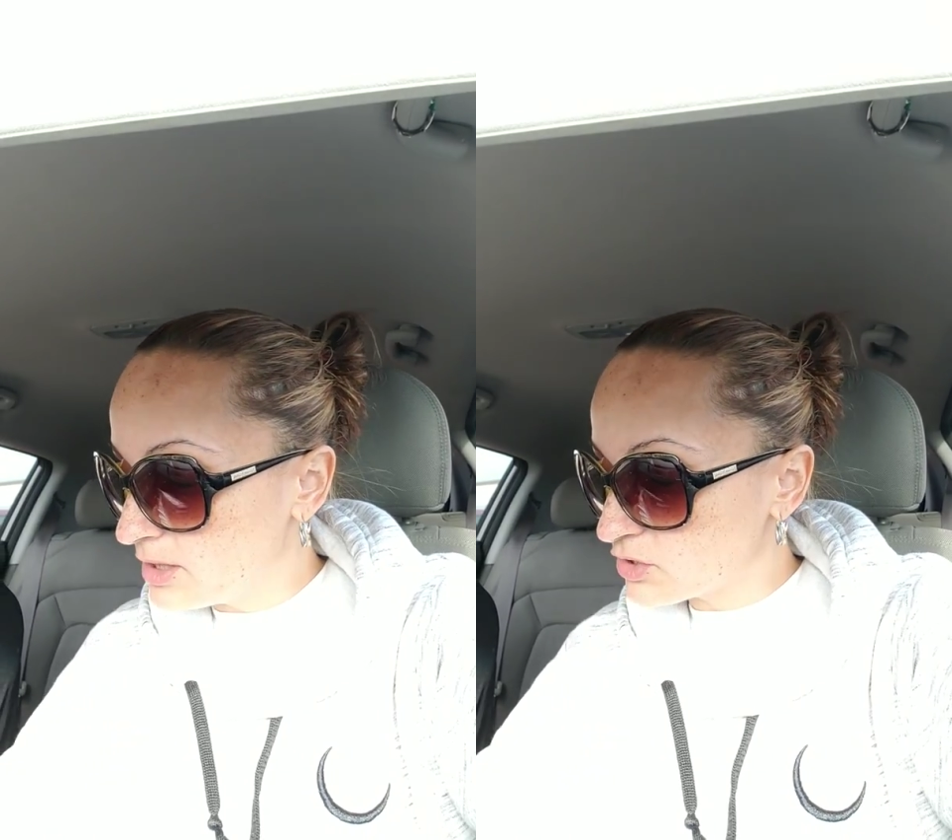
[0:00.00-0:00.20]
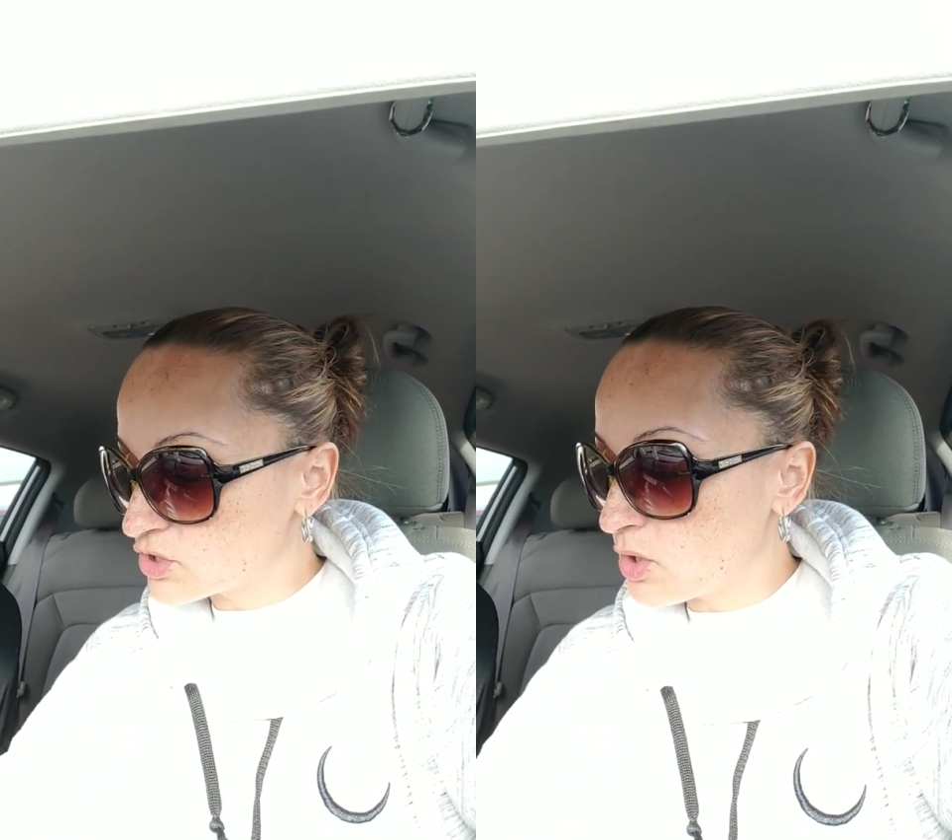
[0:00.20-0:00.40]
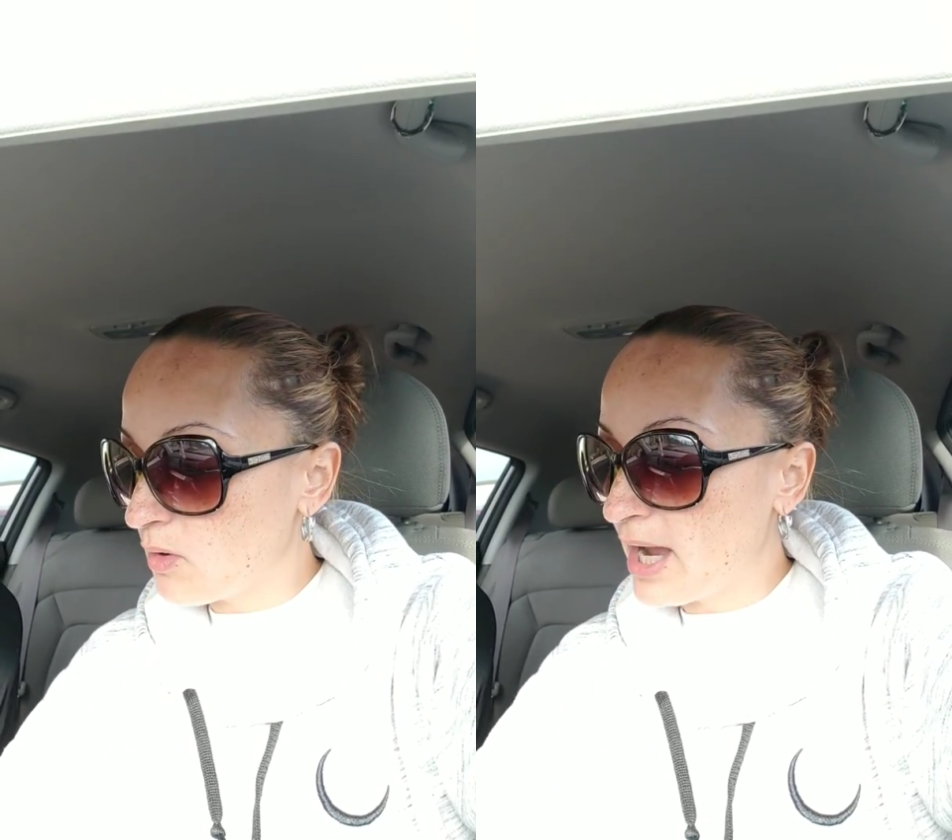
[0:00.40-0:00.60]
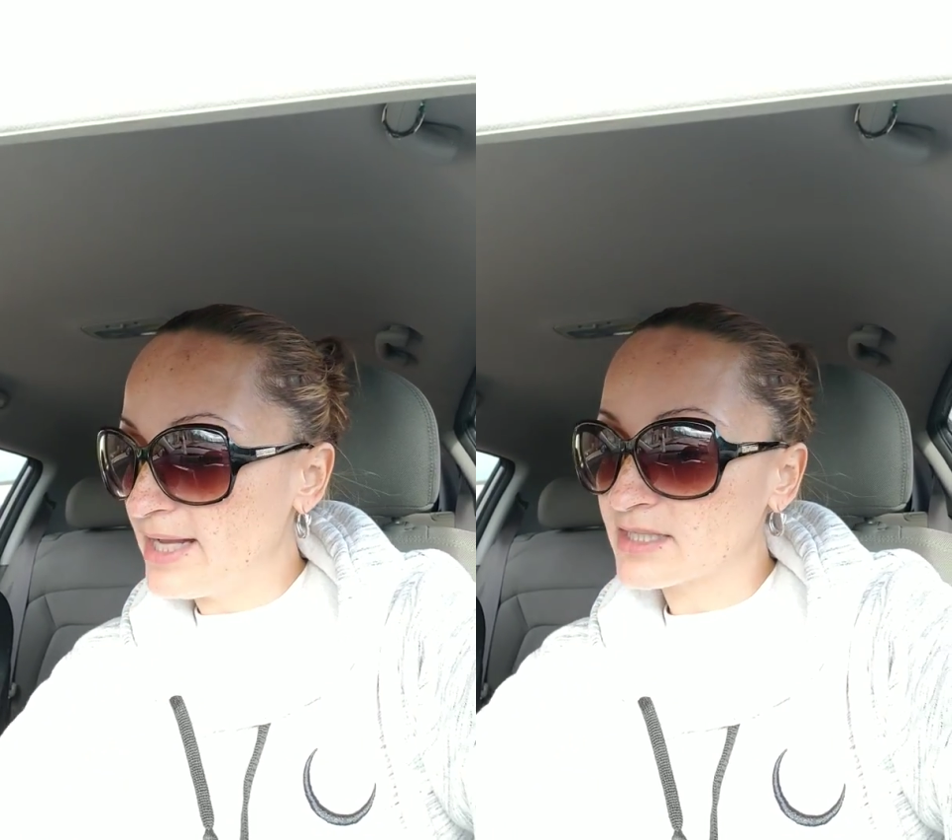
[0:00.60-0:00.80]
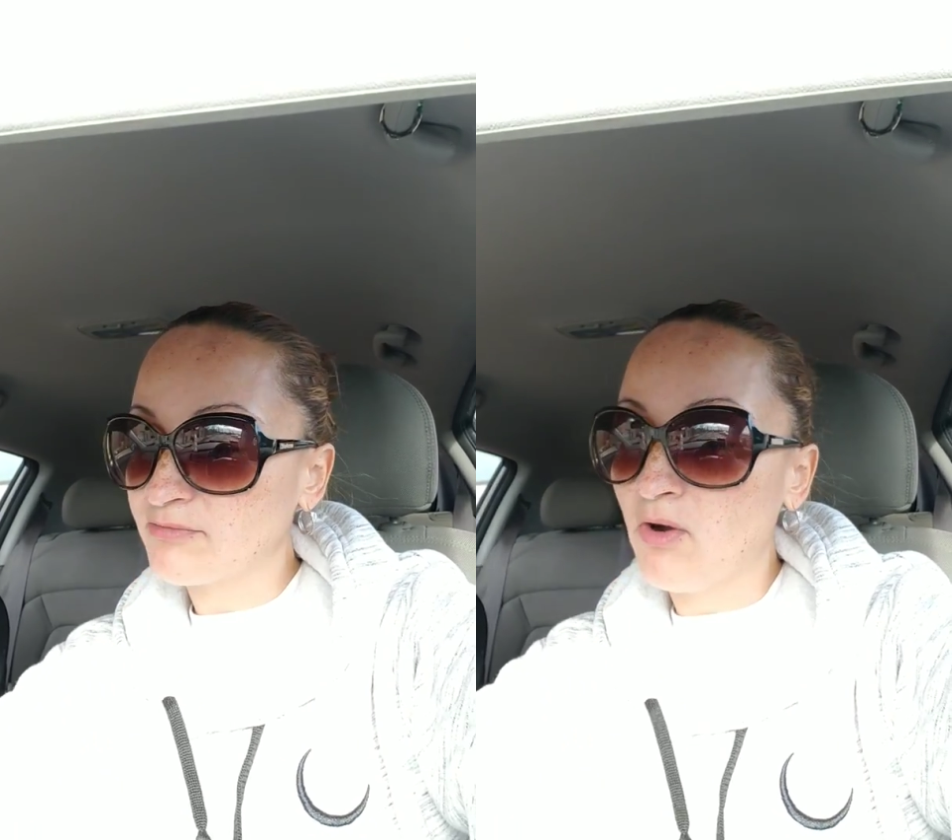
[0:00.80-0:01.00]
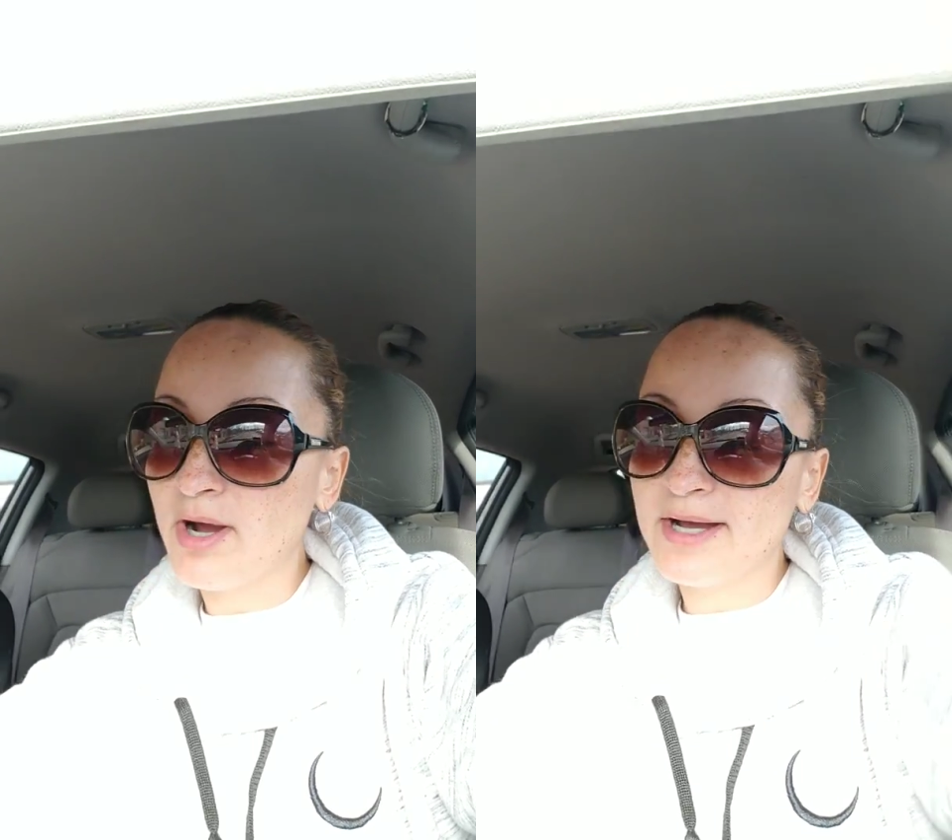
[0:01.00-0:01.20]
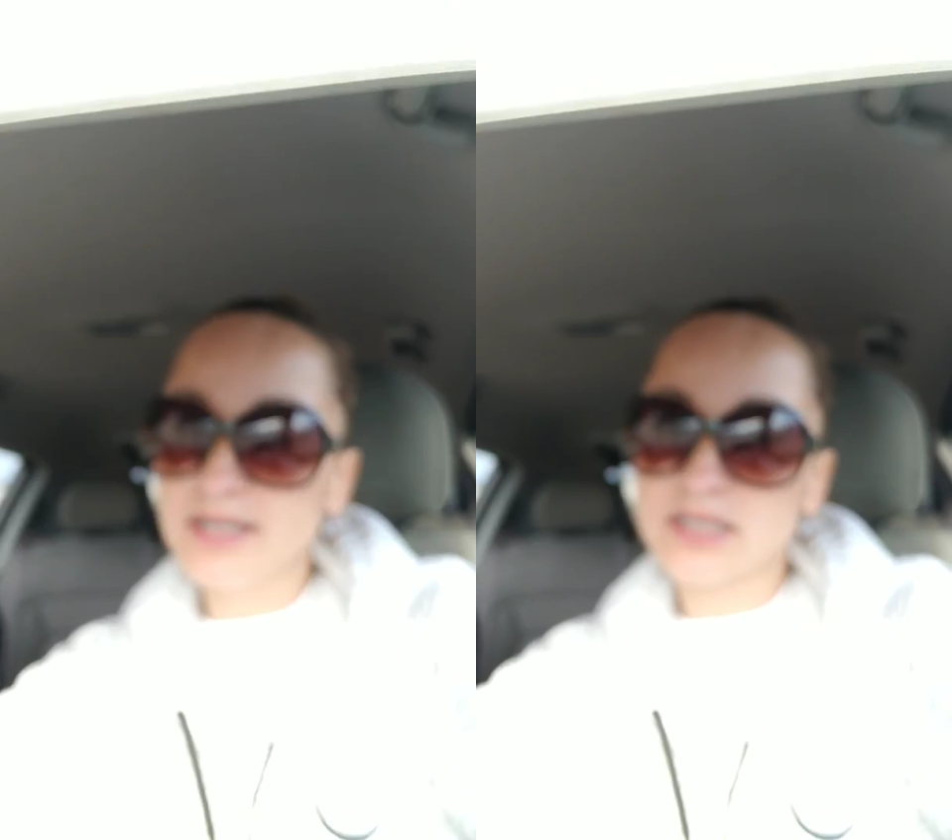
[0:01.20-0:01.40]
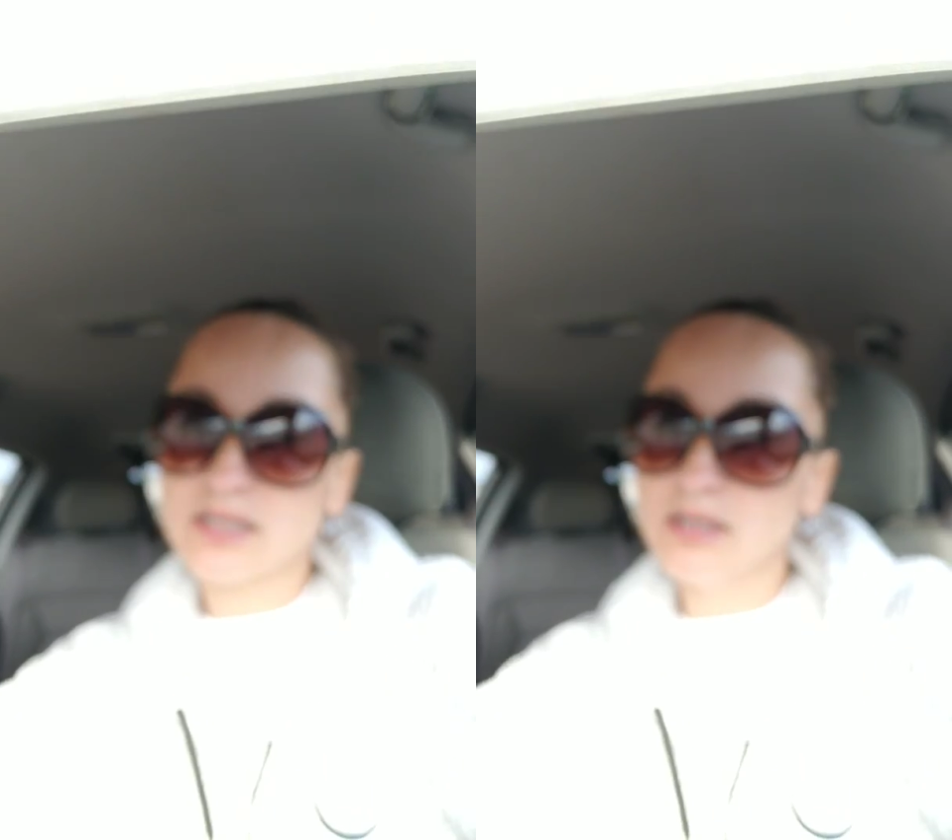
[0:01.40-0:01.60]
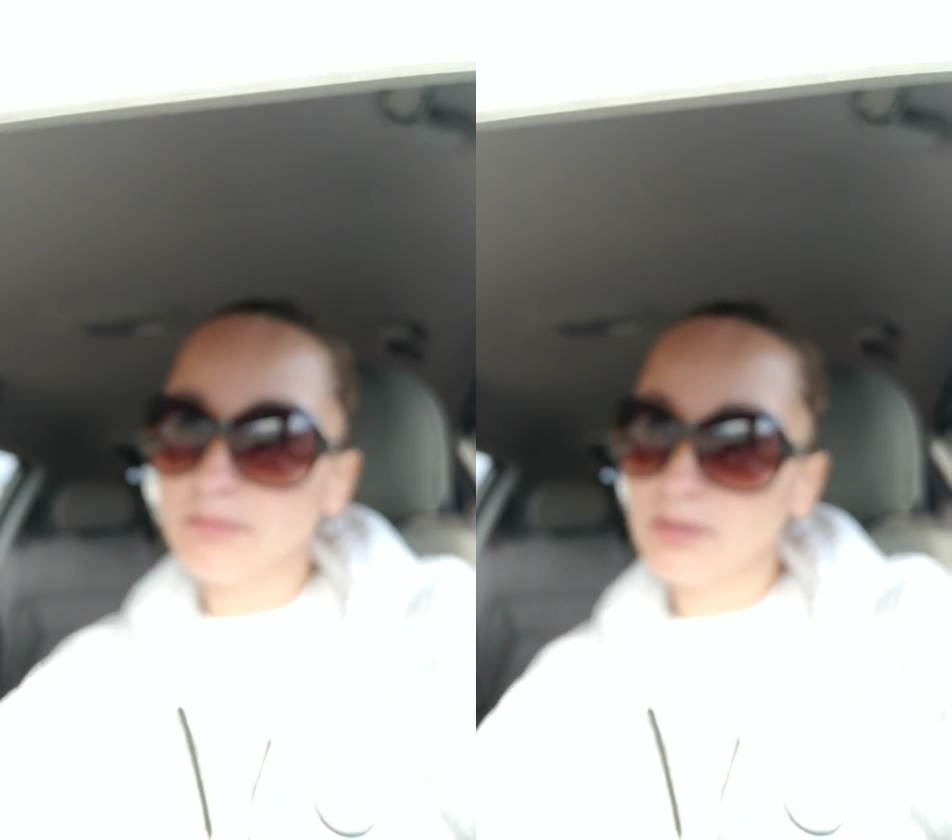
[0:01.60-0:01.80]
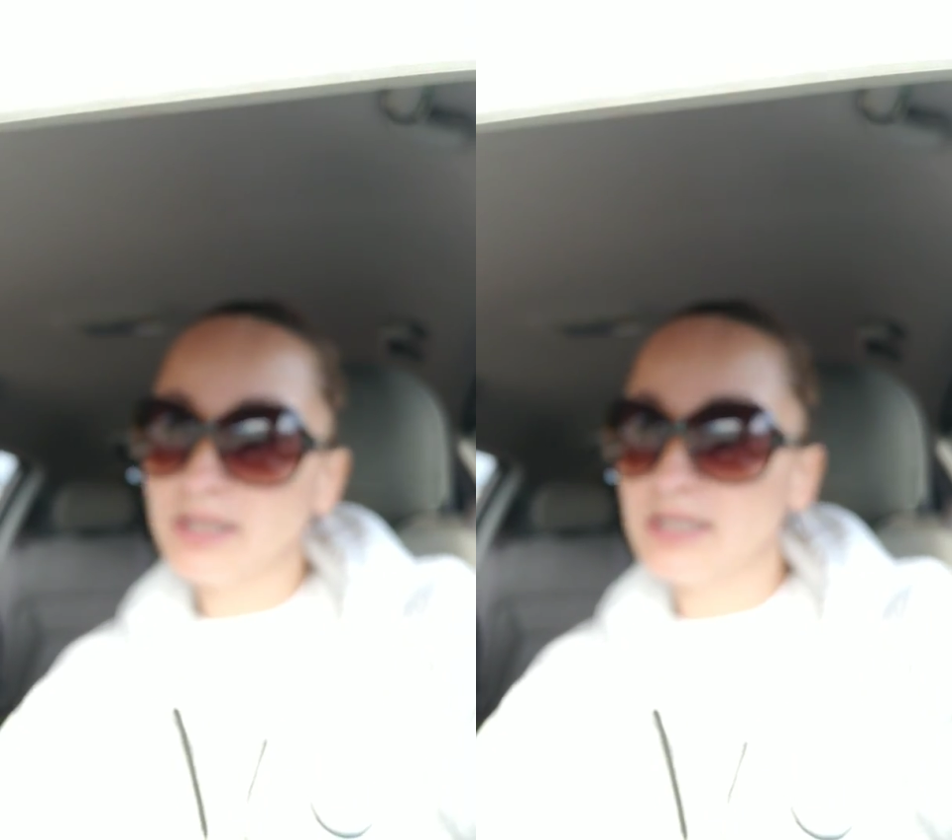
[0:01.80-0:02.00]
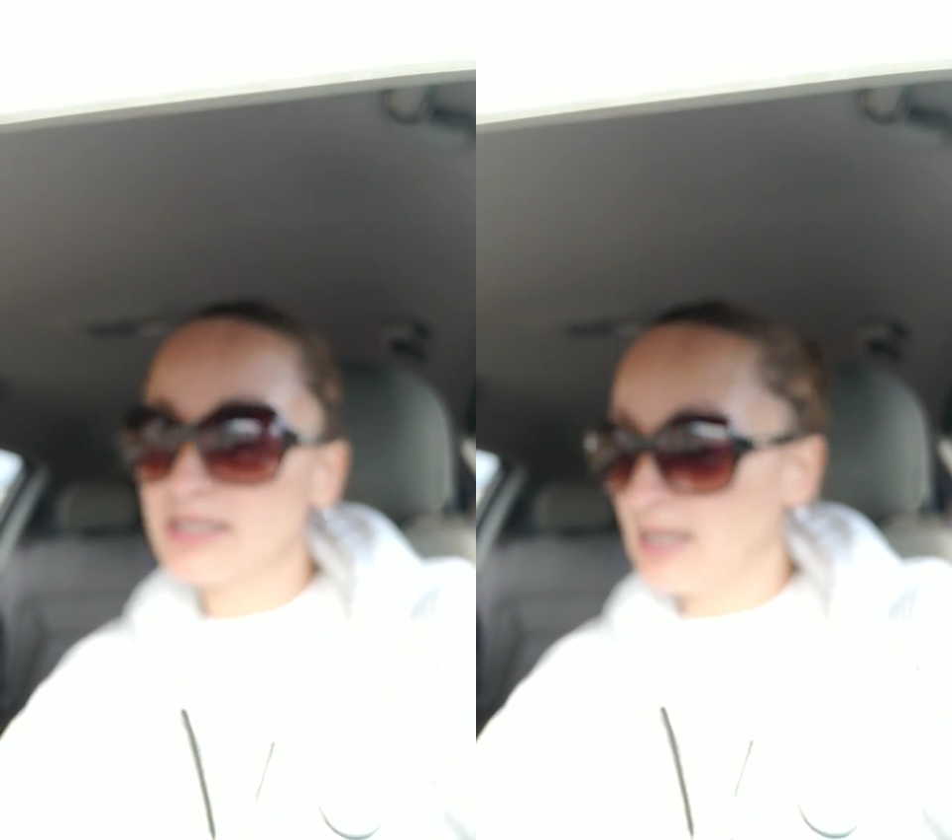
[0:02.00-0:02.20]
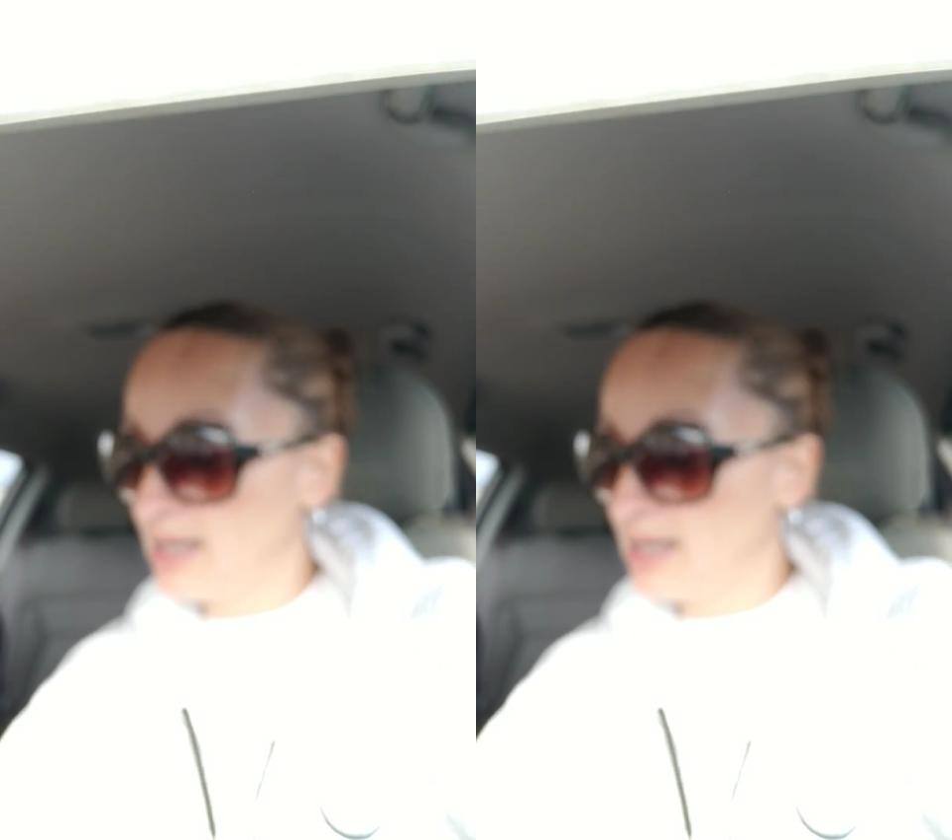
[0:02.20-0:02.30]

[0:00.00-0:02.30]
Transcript: So as far as Timberlands and